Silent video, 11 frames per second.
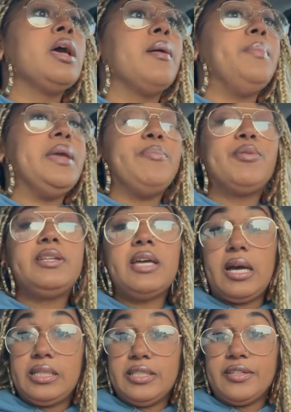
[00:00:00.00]
Be
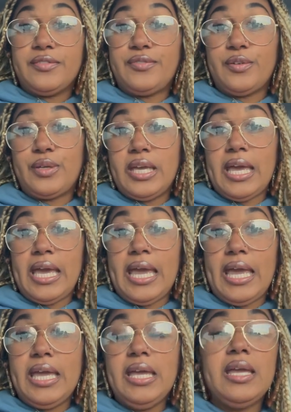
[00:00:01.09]
productive,
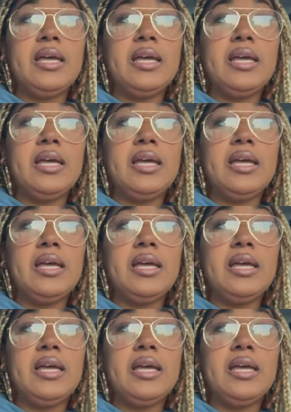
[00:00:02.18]
okay?